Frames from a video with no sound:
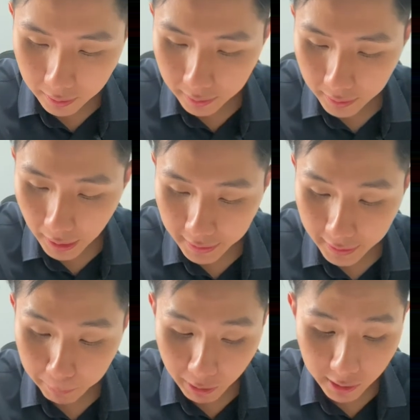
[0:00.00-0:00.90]
let's
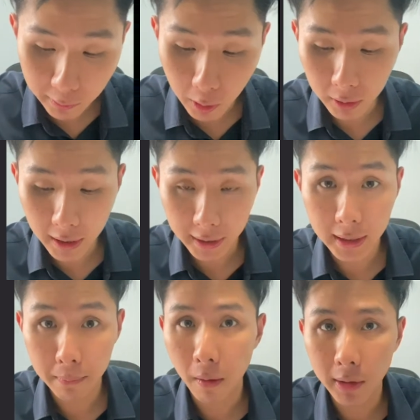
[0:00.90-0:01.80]
say, because we only
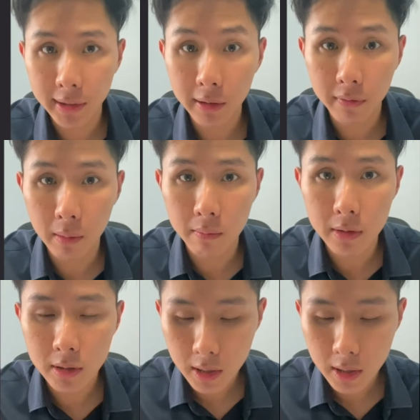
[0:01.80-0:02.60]
accept positive number,